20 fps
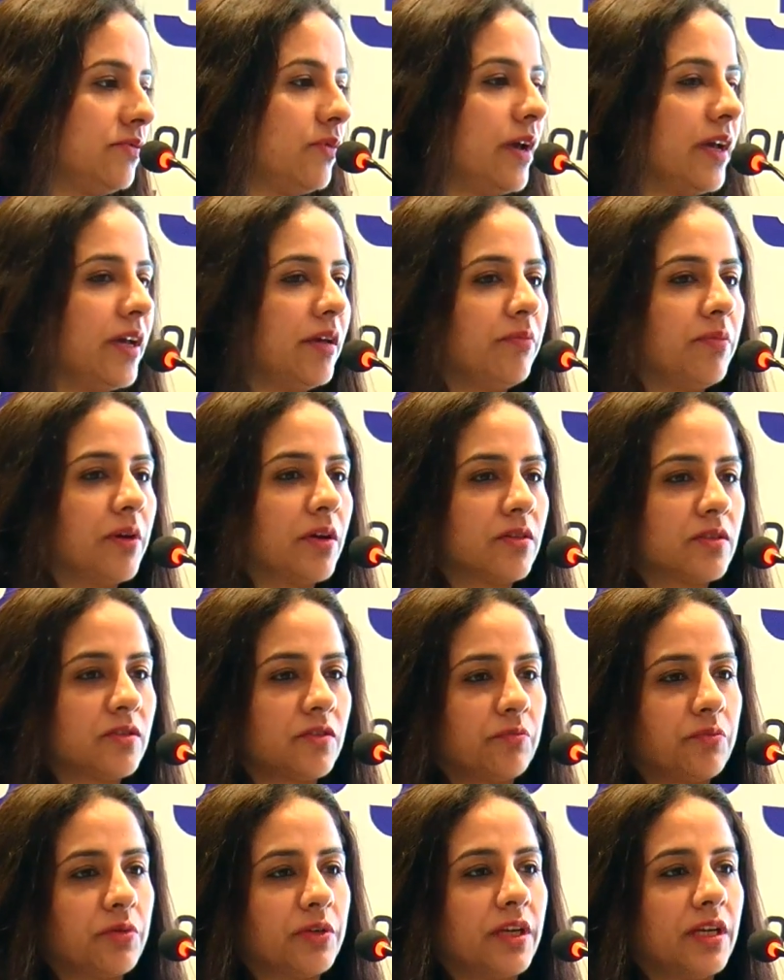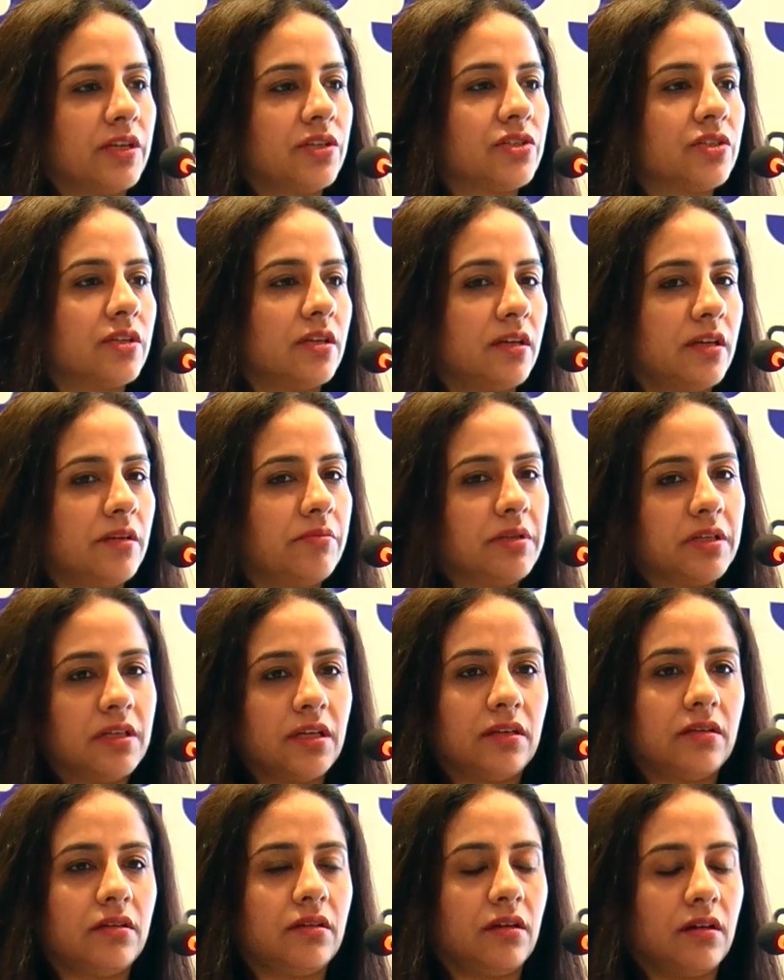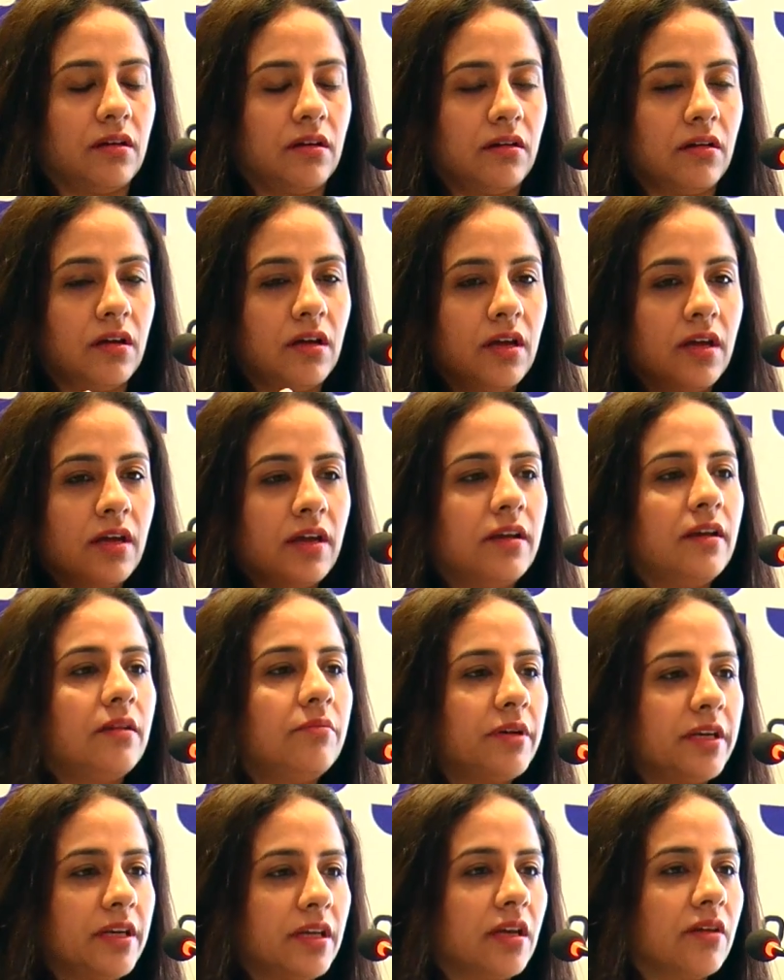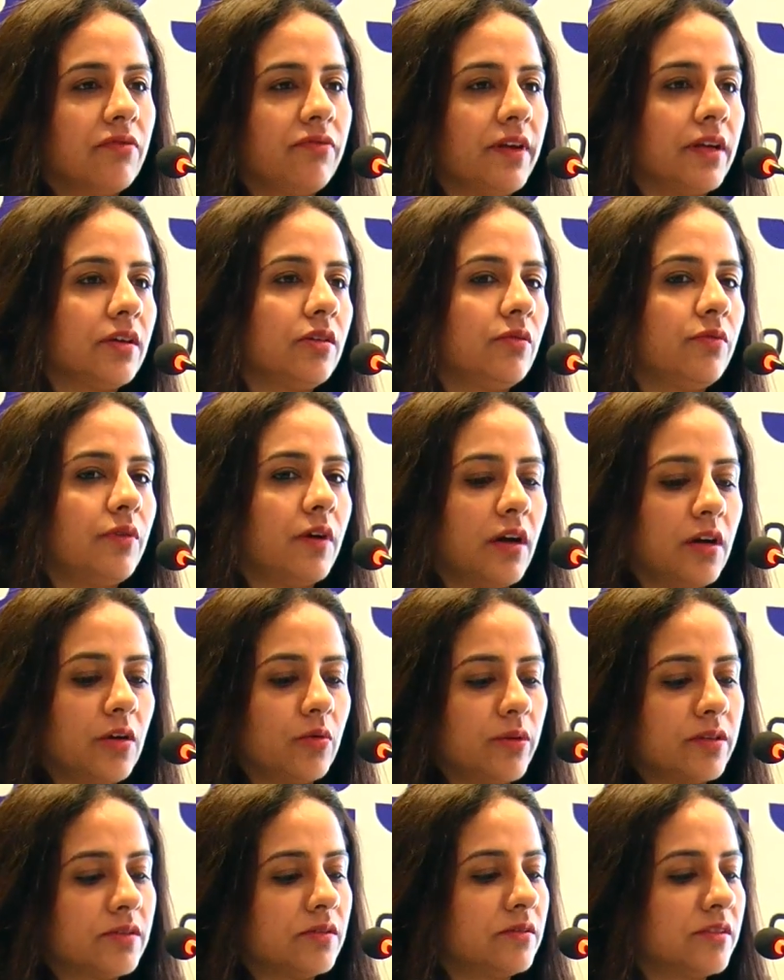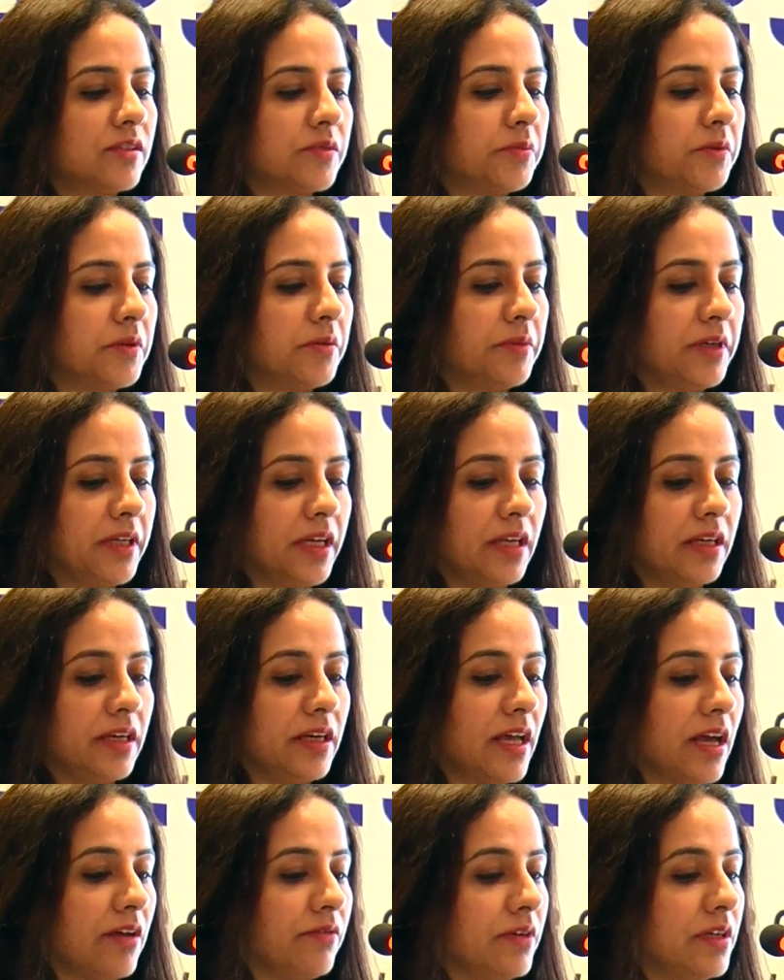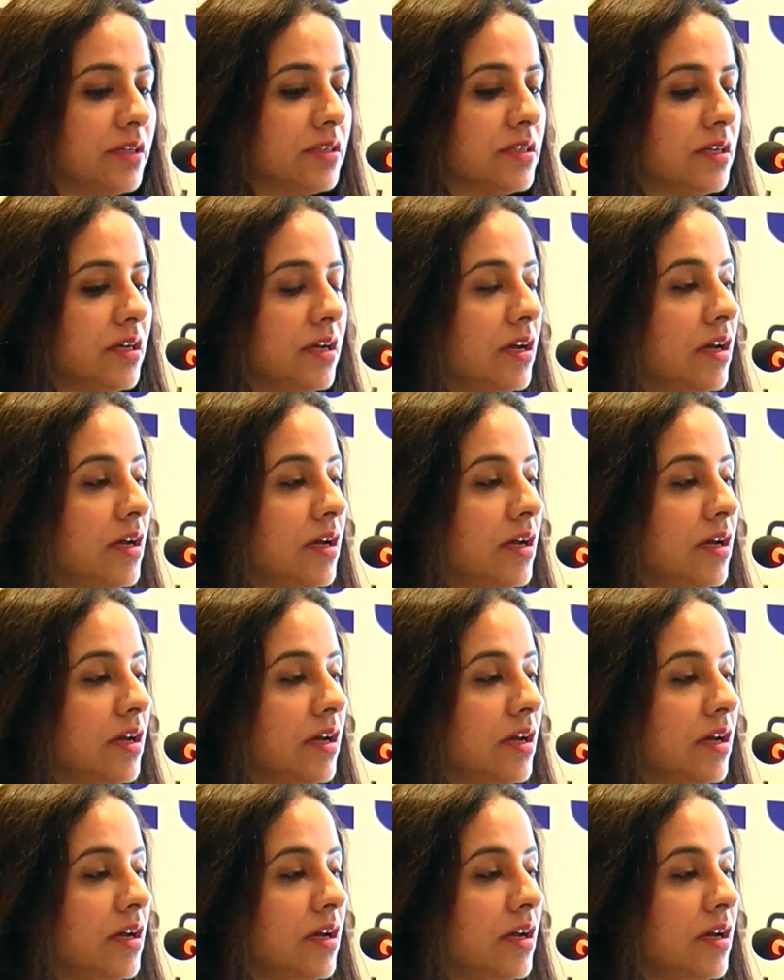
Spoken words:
Why? Because of potential limiting effect of ROS on the sperm DNA damage.